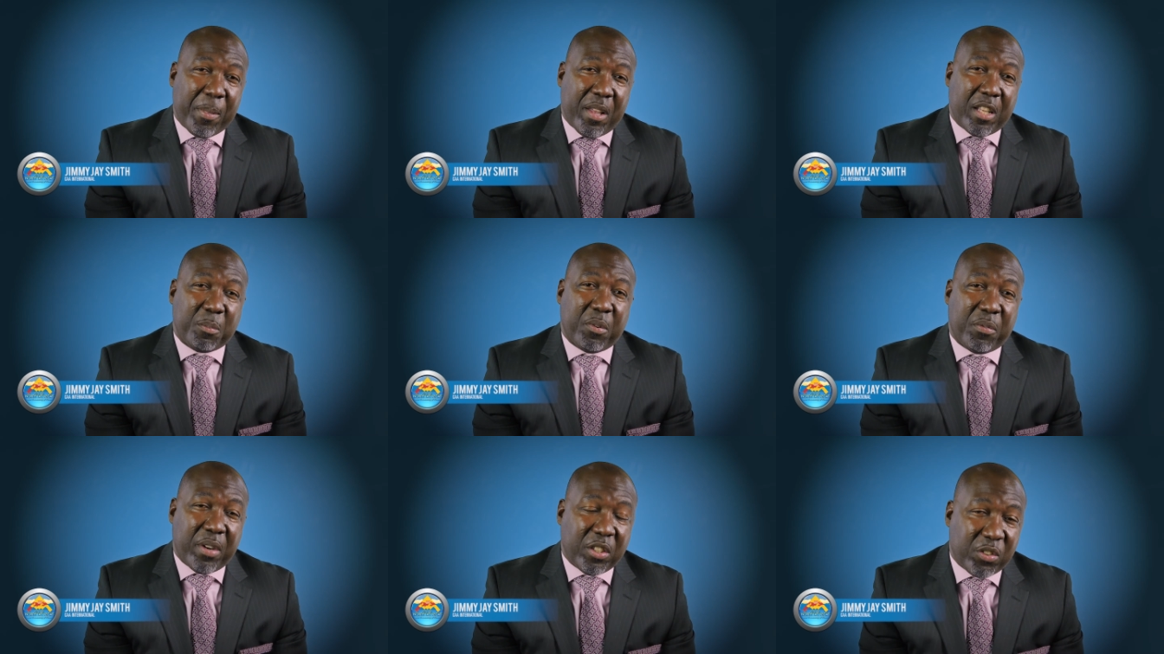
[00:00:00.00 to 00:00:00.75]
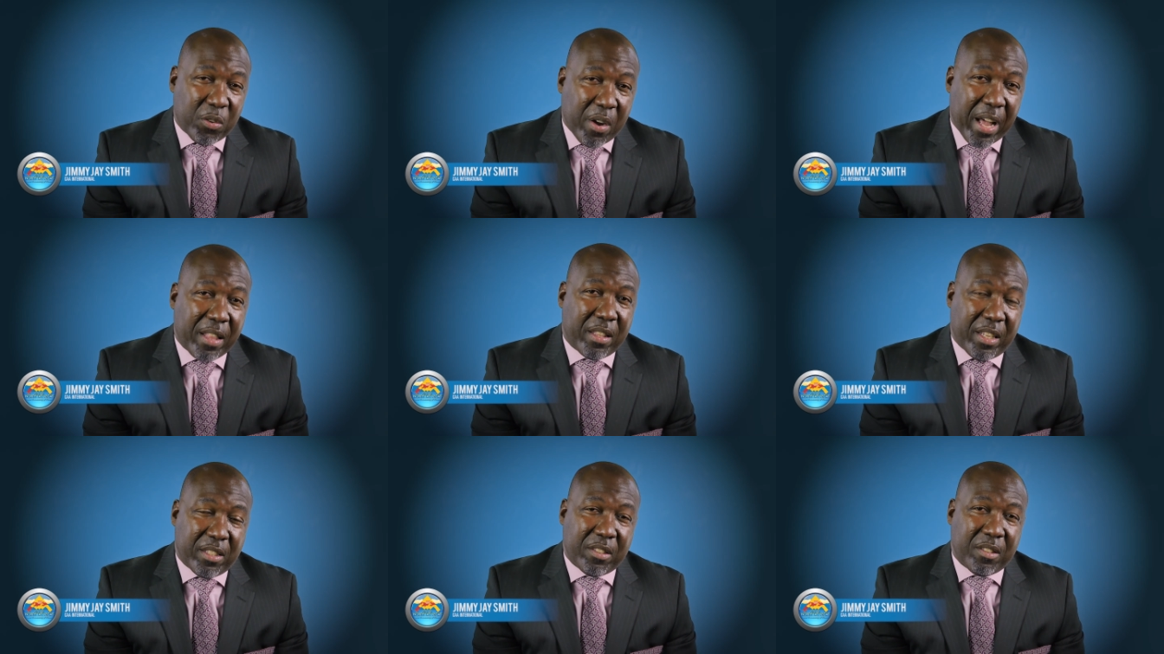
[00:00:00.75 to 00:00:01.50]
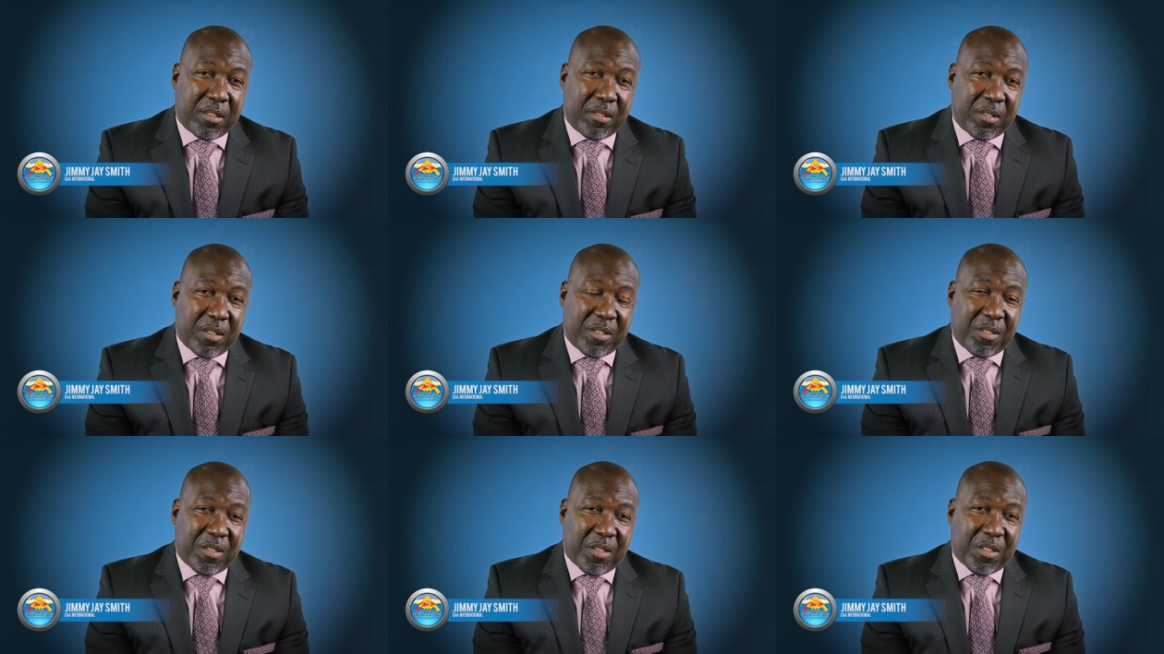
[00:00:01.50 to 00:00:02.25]
as professional athletes
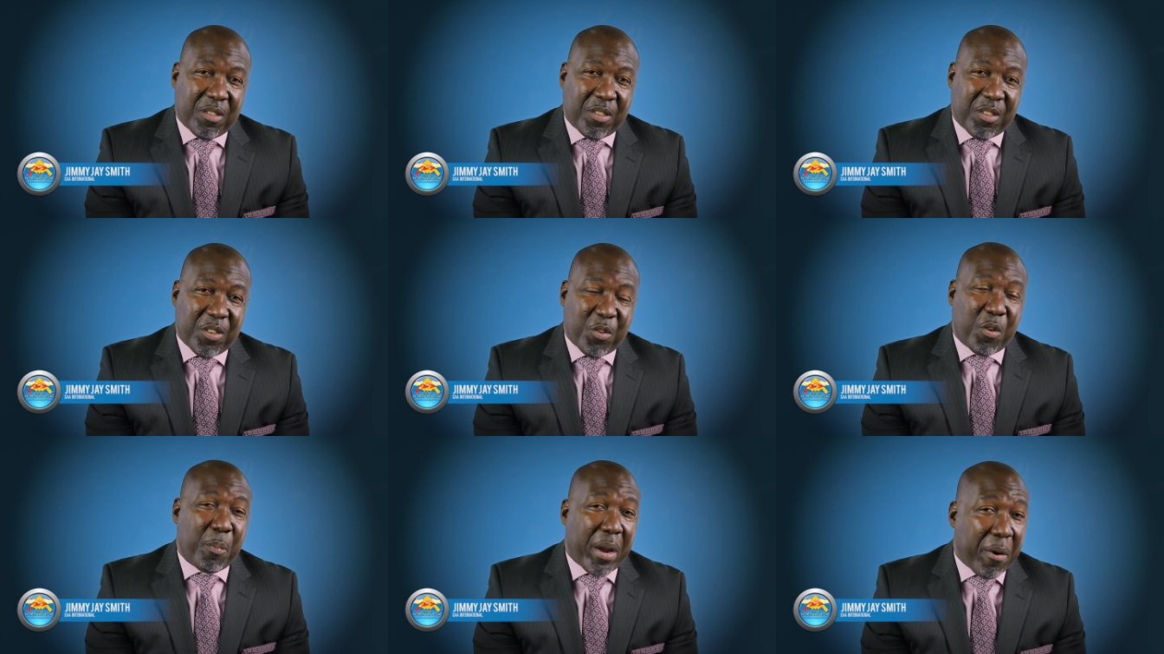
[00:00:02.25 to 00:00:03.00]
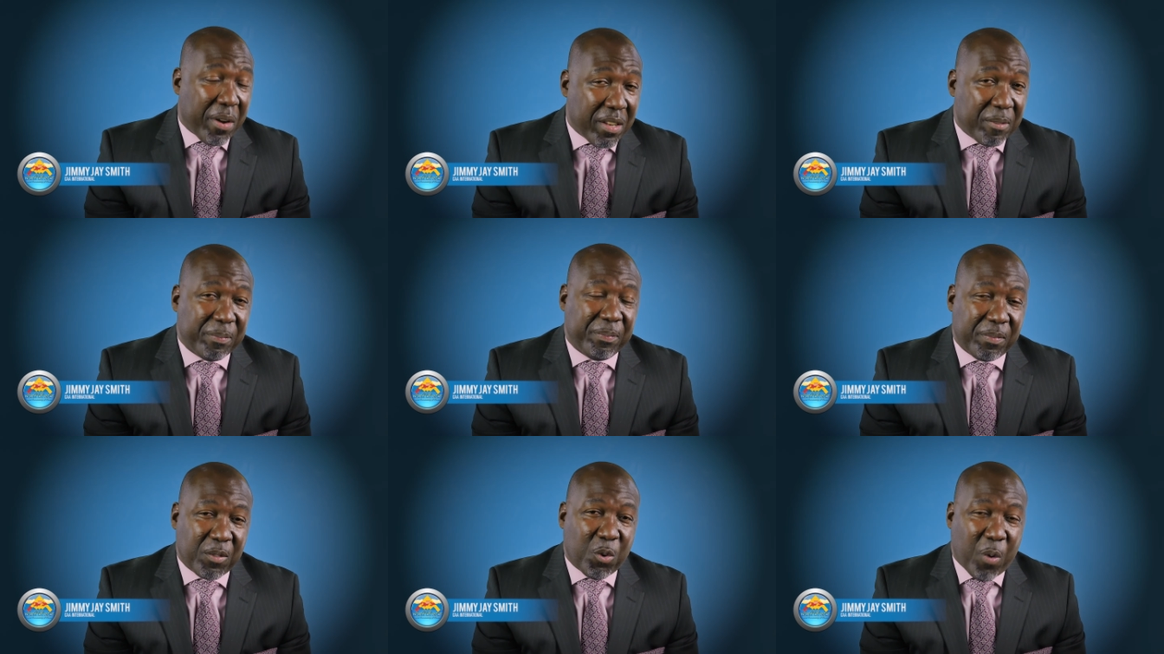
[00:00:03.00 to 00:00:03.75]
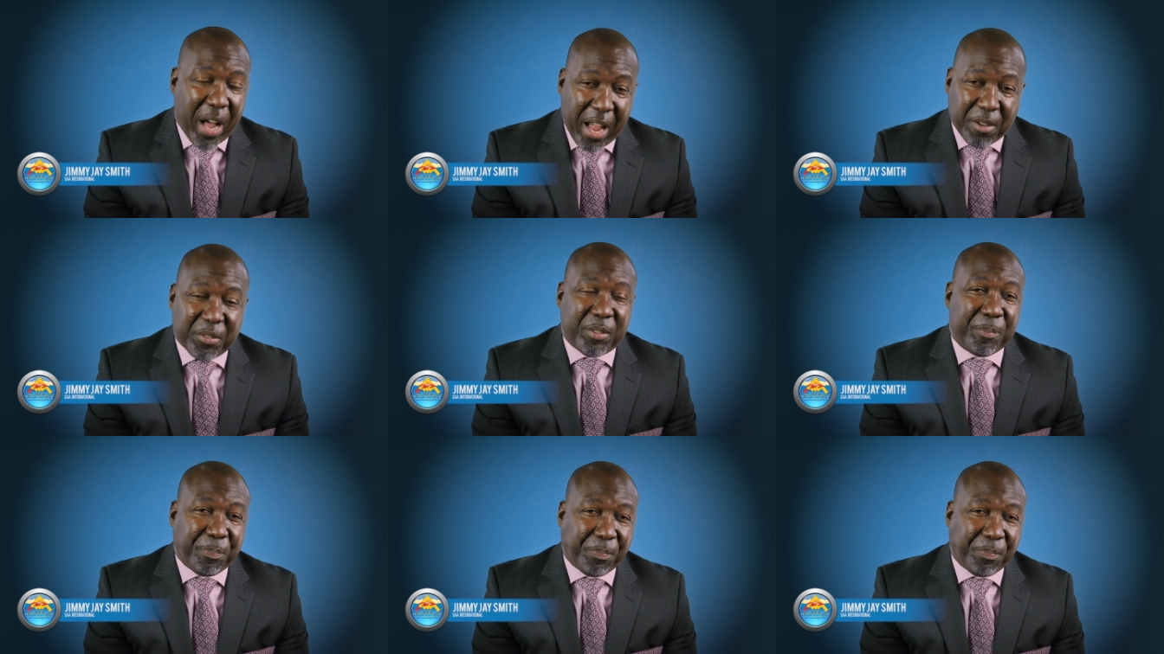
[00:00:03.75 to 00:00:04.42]
who are married, wives.